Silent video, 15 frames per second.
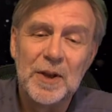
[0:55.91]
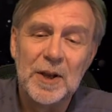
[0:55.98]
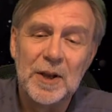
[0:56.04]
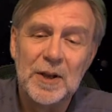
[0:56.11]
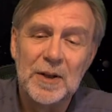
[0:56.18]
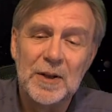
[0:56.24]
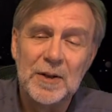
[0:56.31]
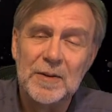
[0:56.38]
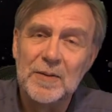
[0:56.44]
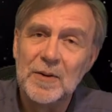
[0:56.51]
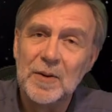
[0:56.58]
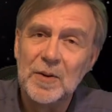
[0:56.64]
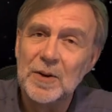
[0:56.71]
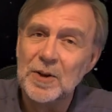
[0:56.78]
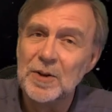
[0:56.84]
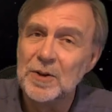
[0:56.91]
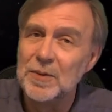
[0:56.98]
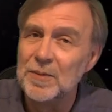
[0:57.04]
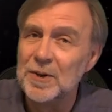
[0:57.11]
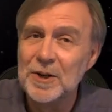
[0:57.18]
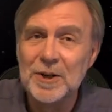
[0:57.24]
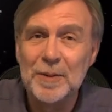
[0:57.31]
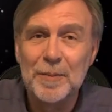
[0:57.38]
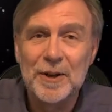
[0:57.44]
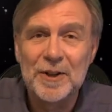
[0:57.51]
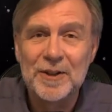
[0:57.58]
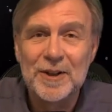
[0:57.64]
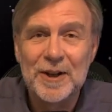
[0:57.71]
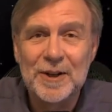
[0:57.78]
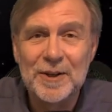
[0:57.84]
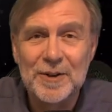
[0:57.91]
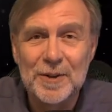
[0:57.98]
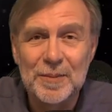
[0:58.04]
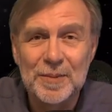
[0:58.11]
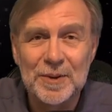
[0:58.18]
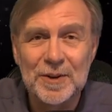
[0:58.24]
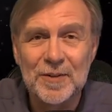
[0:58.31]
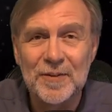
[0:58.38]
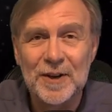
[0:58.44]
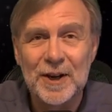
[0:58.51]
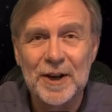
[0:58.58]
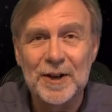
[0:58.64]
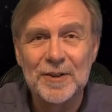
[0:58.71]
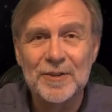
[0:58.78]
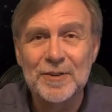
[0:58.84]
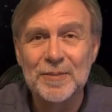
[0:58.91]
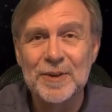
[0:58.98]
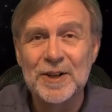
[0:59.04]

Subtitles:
and you can read about that in the book of Acts.